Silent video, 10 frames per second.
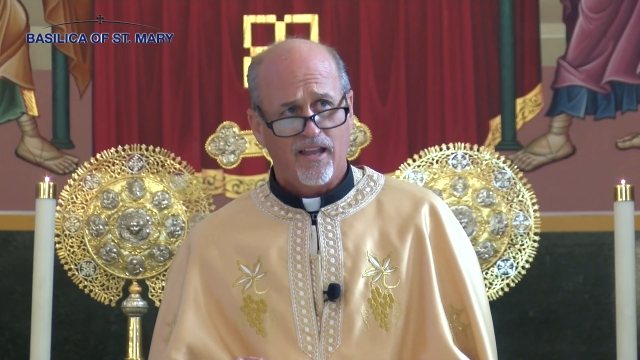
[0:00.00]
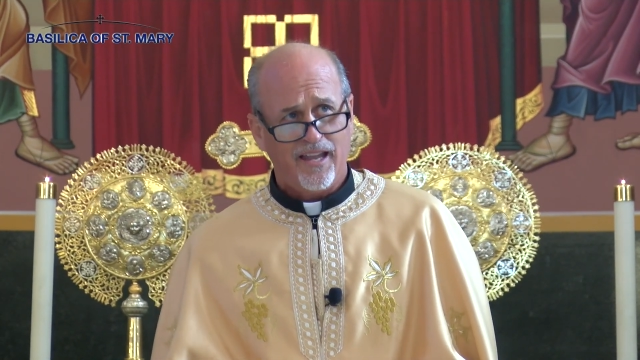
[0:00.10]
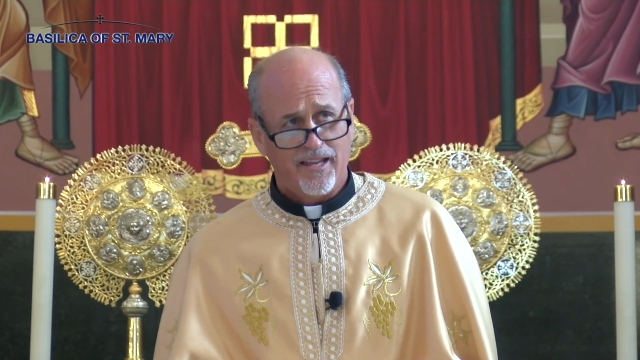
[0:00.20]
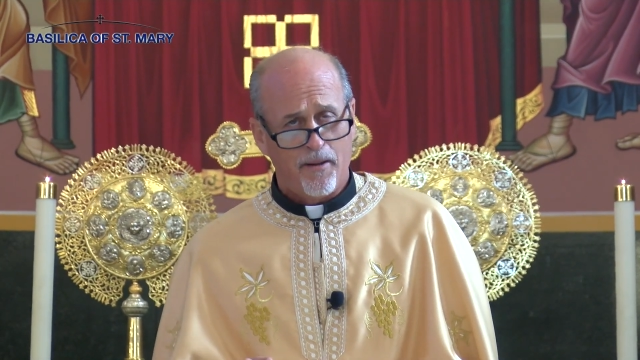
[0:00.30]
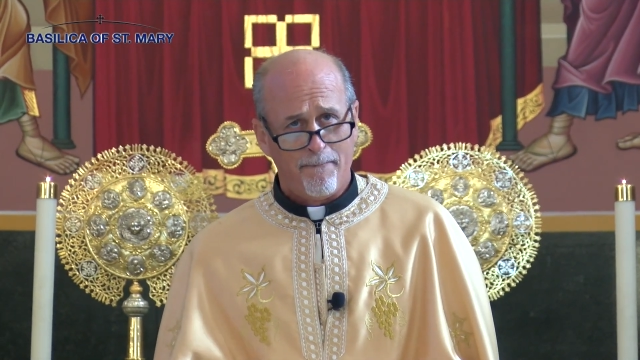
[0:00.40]

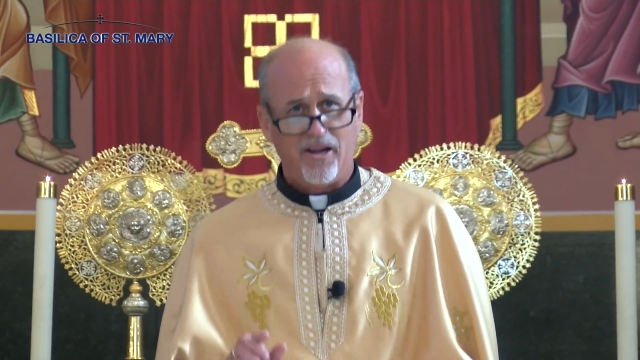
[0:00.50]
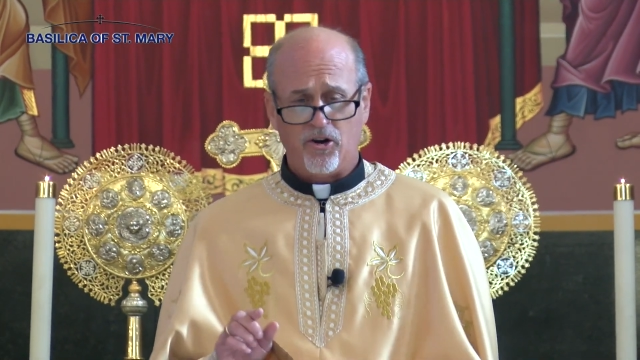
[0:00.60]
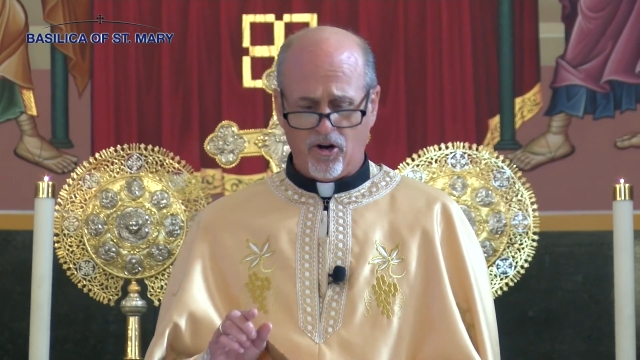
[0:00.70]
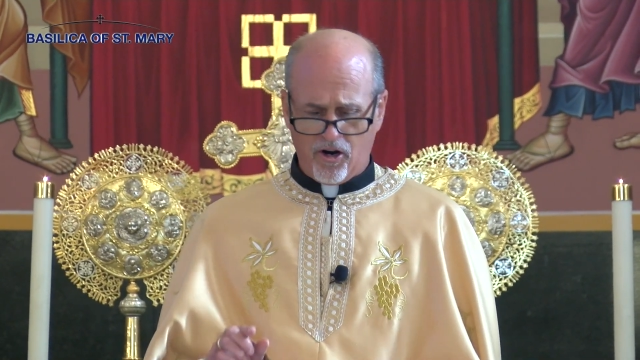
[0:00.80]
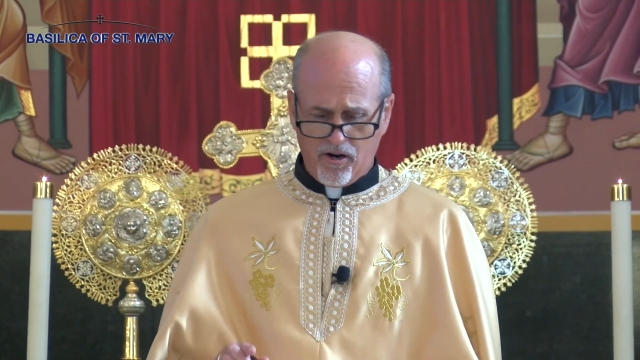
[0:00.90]
in a
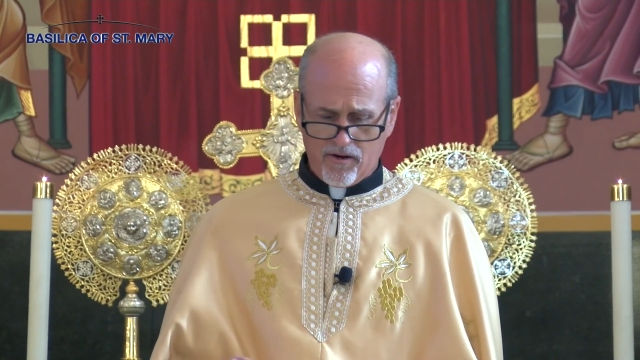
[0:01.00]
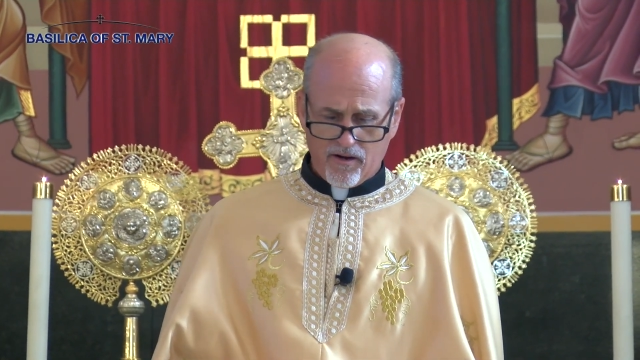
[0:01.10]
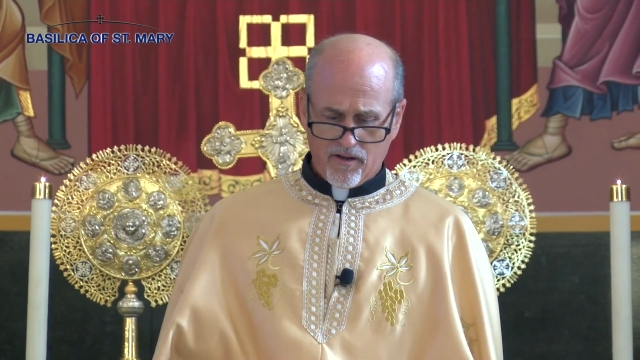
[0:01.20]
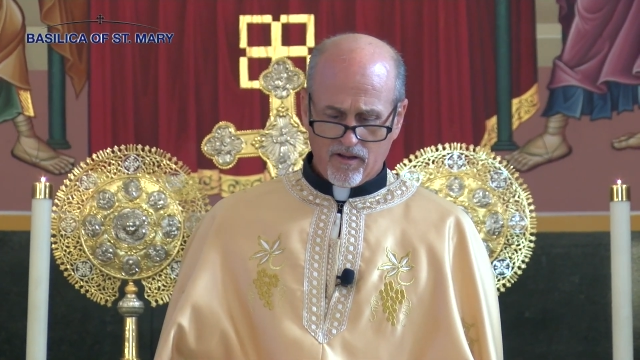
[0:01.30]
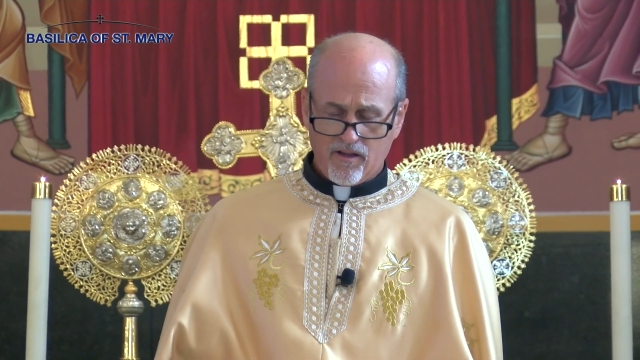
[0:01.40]

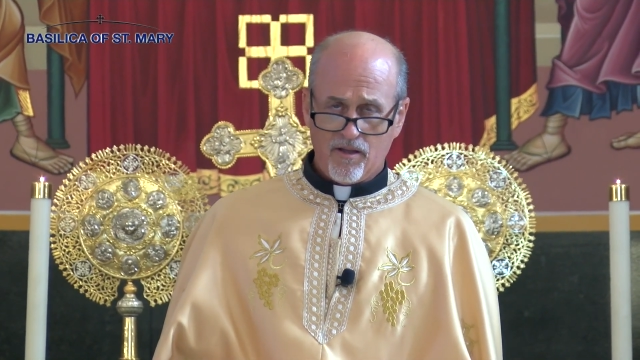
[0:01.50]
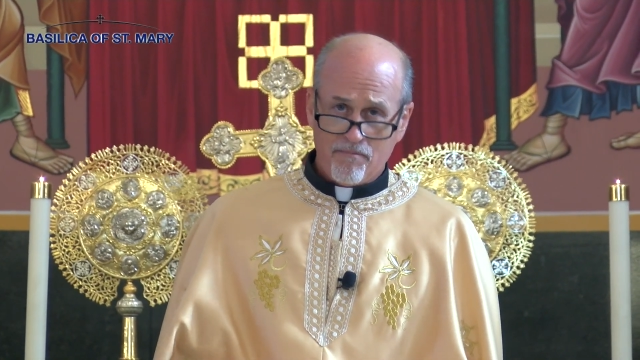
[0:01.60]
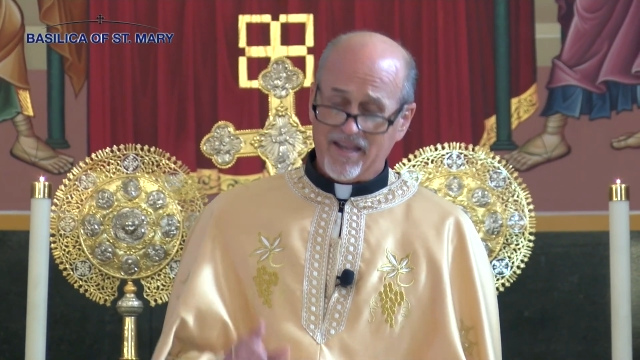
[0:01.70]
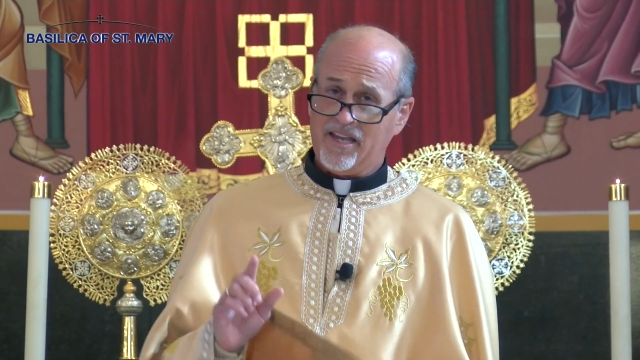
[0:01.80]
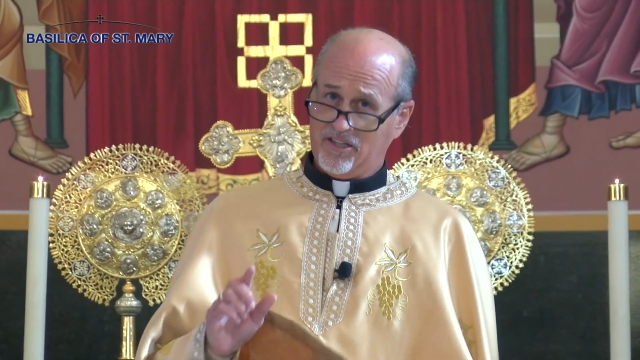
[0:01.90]
mirror
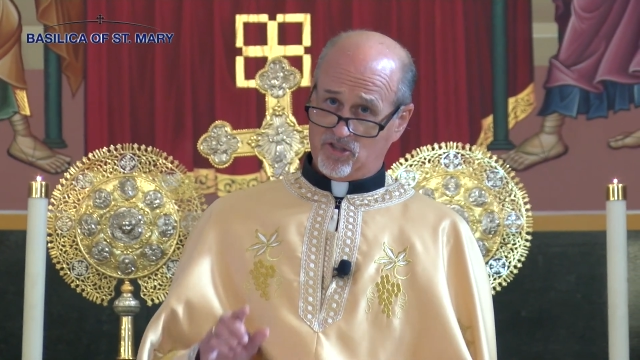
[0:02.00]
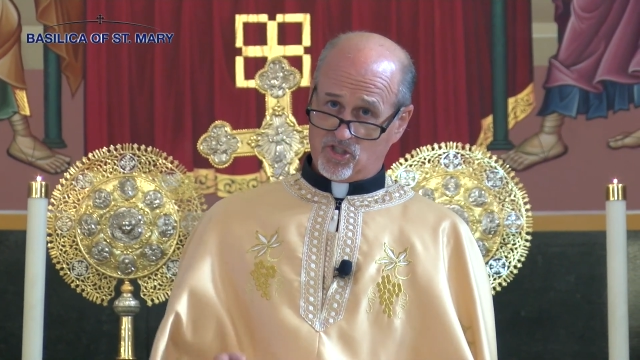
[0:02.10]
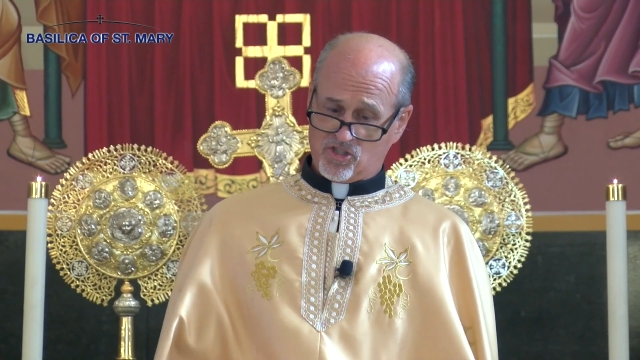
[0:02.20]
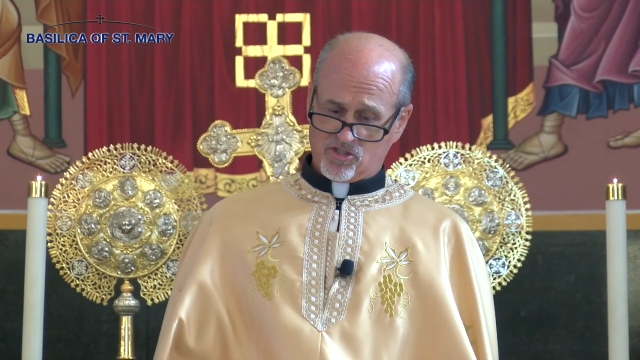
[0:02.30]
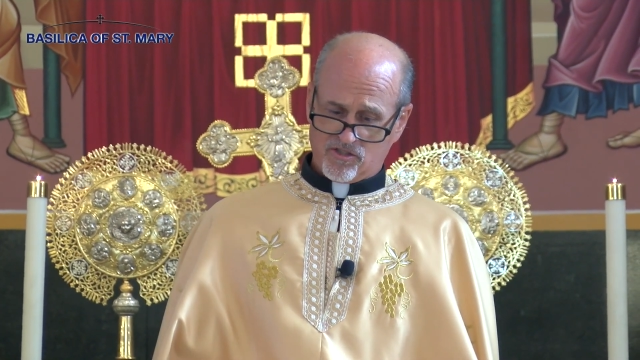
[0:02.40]

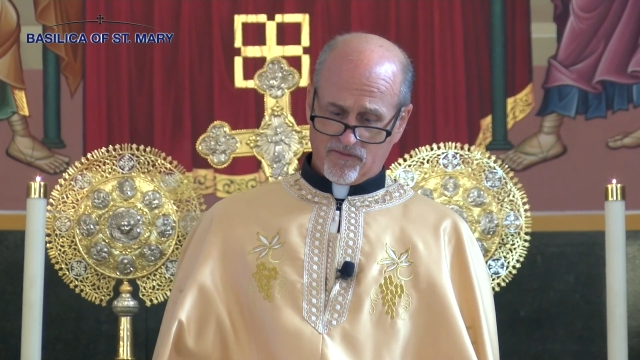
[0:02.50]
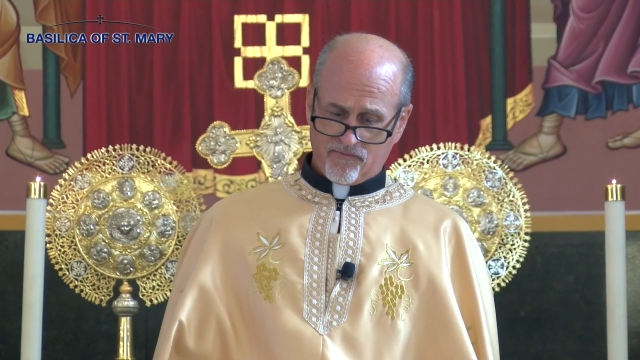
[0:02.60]
means.